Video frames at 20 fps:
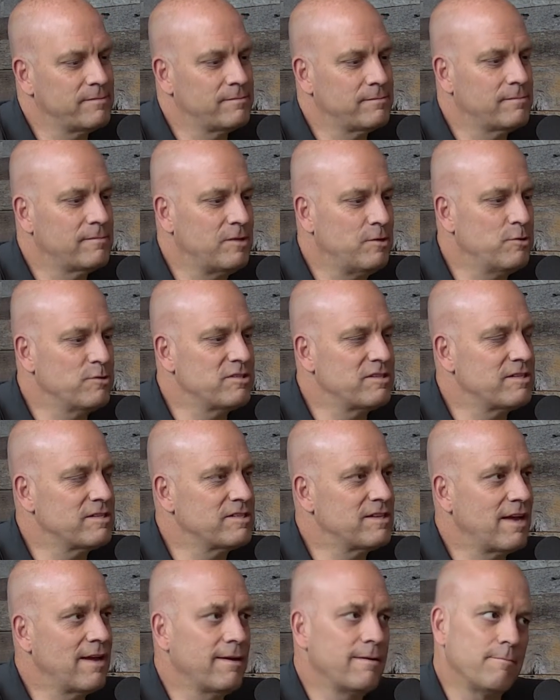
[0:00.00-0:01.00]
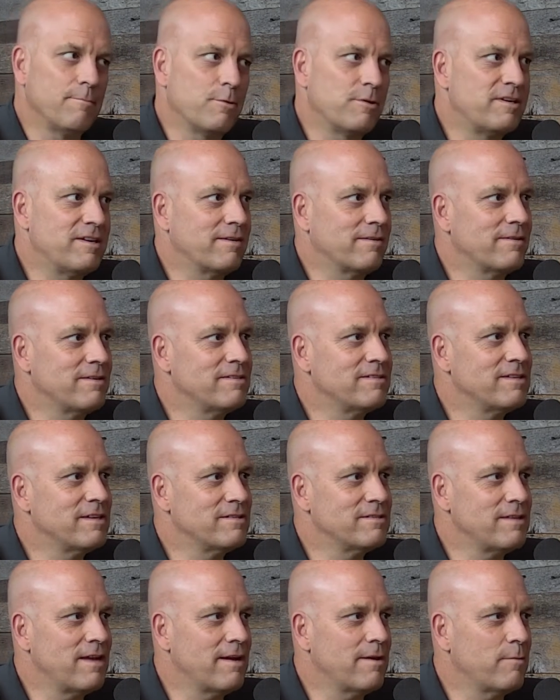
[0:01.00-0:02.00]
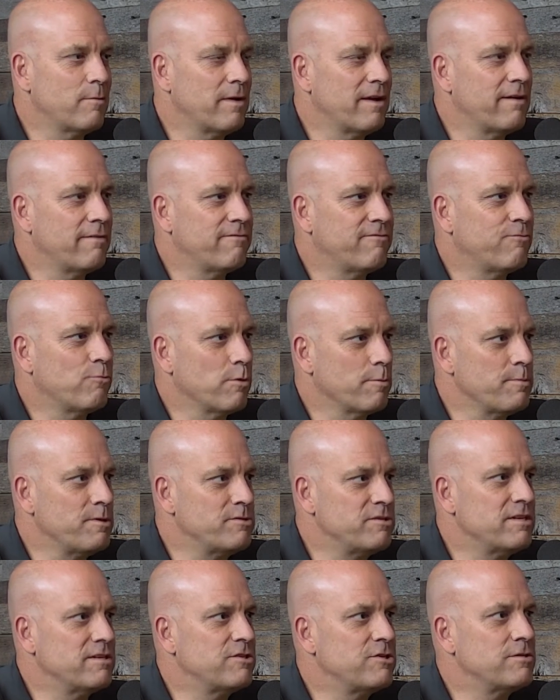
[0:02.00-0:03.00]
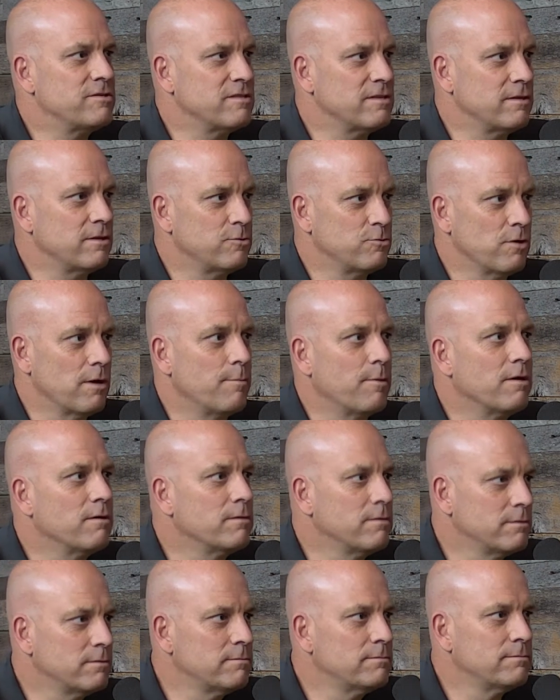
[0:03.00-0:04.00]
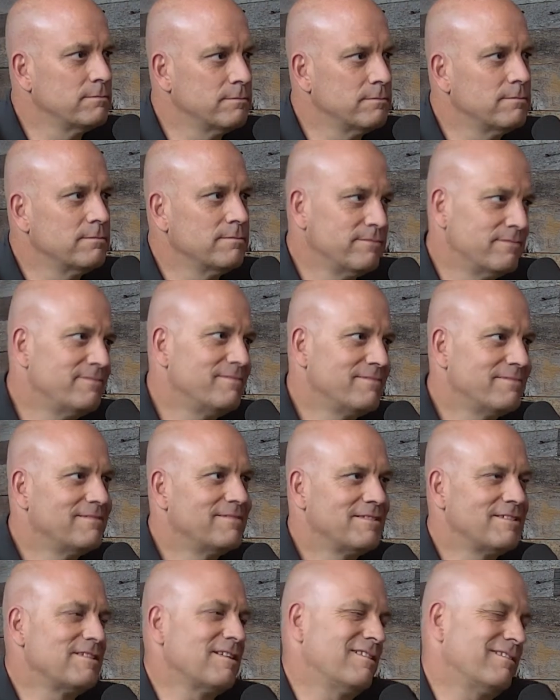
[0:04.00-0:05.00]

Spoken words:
used to say, and particularly says now, we had 4 musicians and a drummer. So,